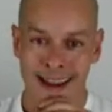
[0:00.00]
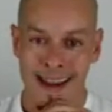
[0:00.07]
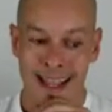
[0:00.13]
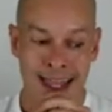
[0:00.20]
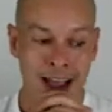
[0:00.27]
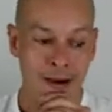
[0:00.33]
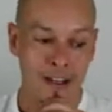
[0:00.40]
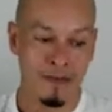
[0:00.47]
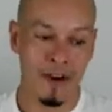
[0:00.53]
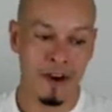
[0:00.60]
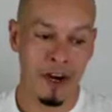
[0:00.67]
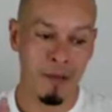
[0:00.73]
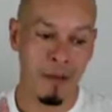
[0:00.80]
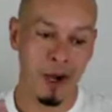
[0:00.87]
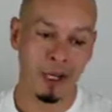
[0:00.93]
And that was
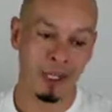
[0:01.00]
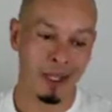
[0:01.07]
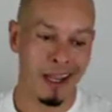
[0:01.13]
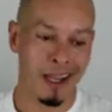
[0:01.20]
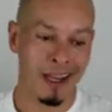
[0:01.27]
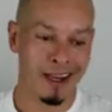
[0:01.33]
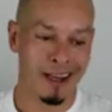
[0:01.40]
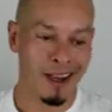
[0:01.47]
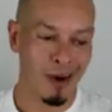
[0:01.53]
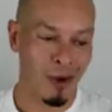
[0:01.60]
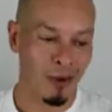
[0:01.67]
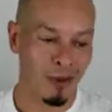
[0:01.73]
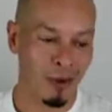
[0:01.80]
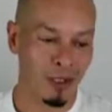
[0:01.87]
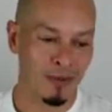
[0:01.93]
very much like,
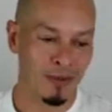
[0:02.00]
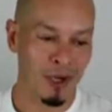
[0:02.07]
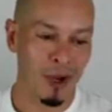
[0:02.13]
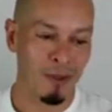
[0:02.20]
those